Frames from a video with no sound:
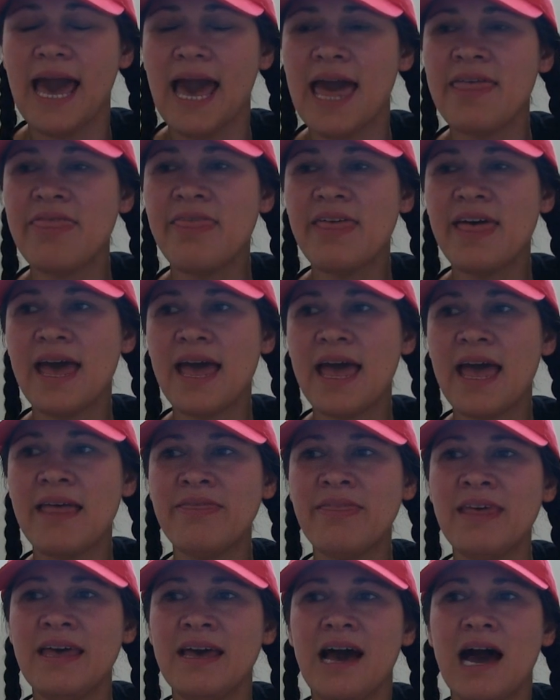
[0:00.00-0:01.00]
And
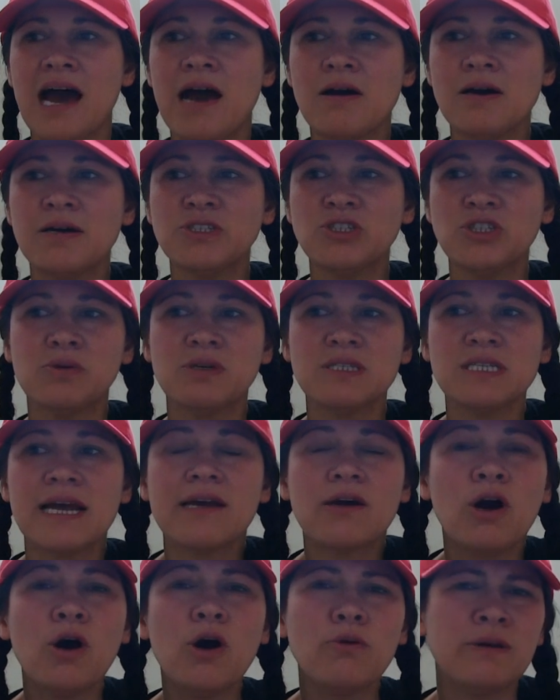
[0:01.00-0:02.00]
then she was
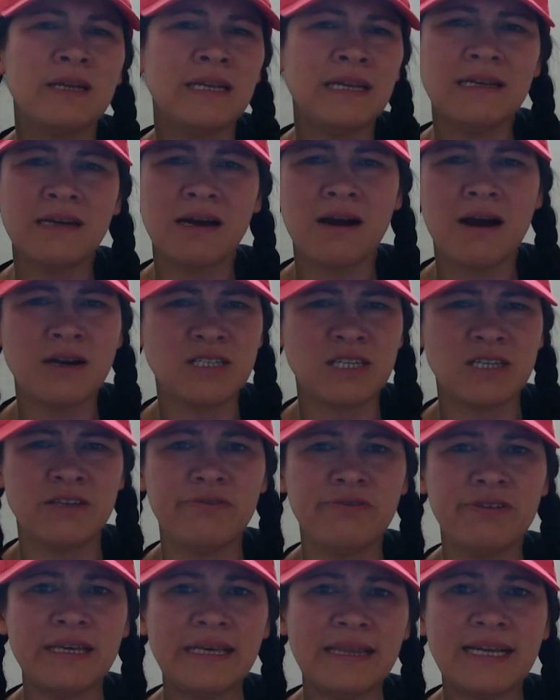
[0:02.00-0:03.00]
like, oh, we need our
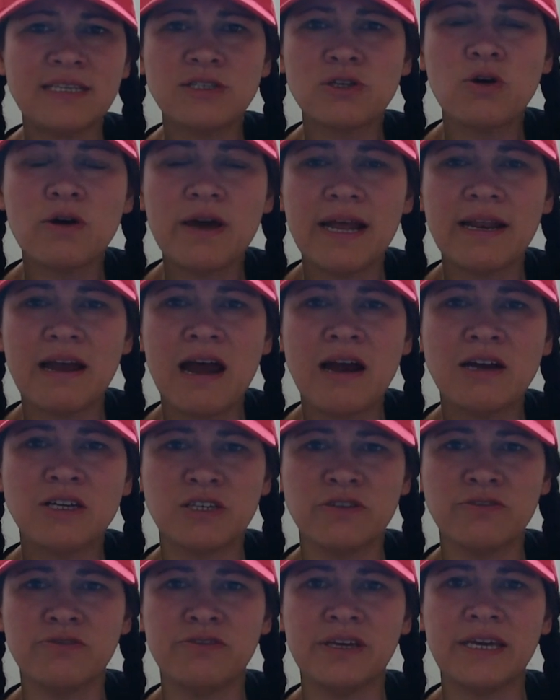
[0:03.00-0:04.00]
RTV. Let's go get an
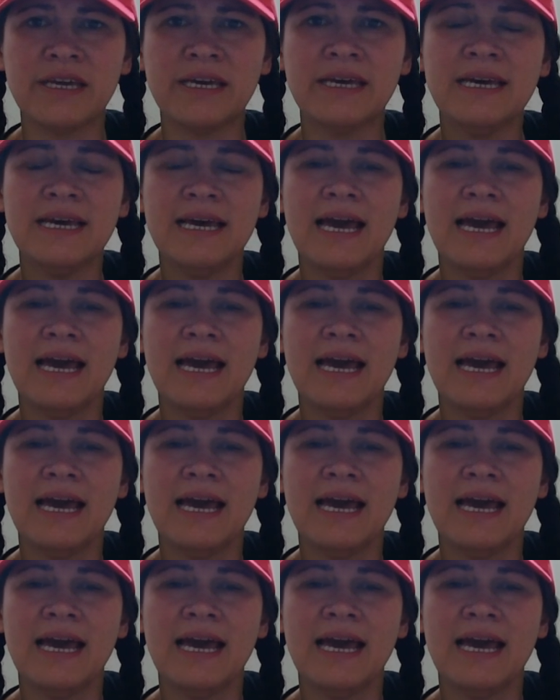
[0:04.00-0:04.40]
RTV.